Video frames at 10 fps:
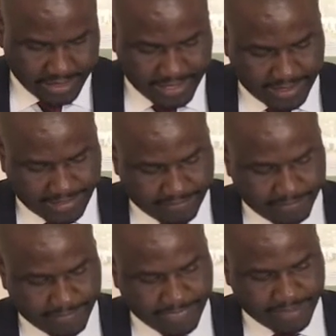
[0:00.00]

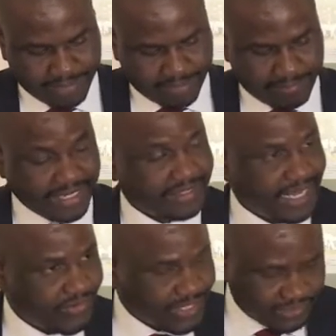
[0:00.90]
But as
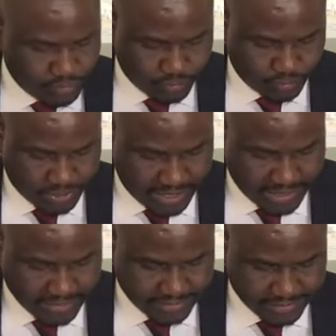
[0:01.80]
I address you today,
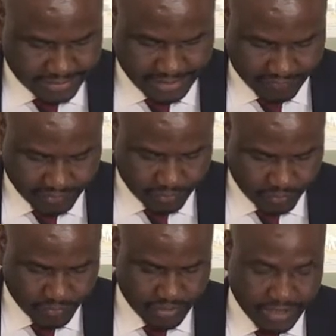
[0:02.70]
this
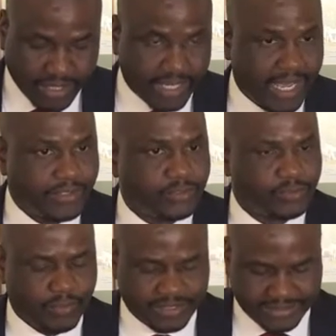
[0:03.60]
afternoon, I do
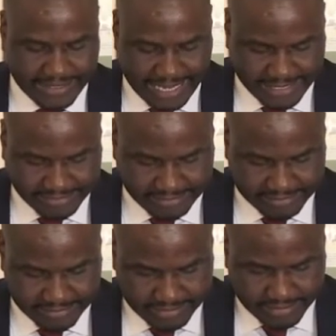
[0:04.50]
so with delight.
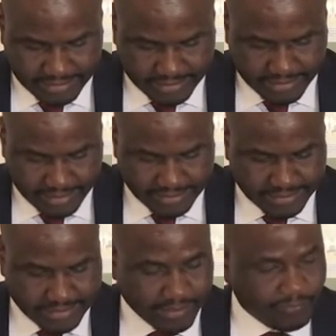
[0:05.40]

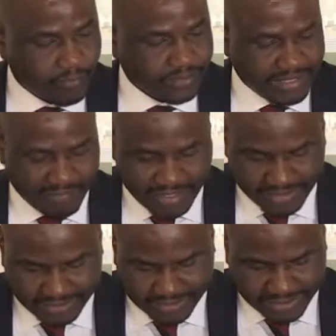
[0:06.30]
Indeed, of course, I'm
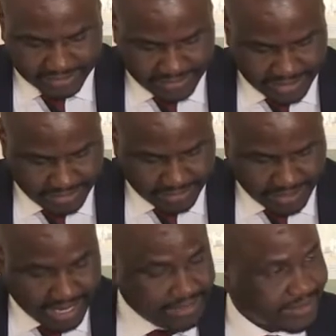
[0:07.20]
elated that the
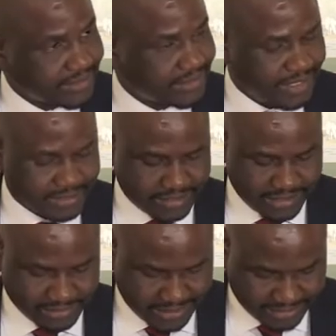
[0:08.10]
ICC has
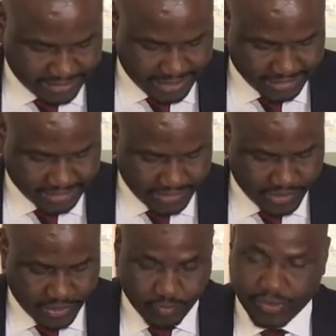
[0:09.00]
reinstated us
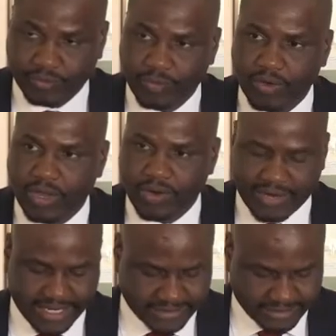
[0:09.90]
with all our
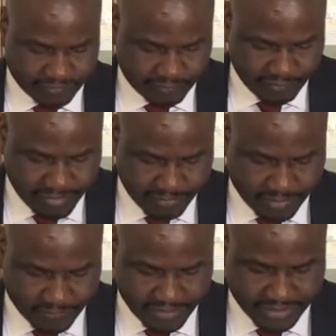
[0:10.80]
rights as a full
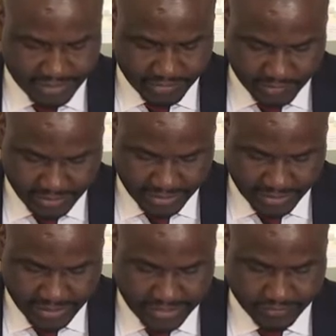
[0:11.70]
member of the International
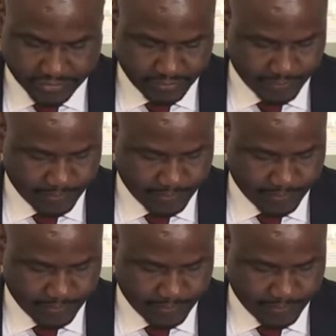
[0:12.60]
Cricket Council.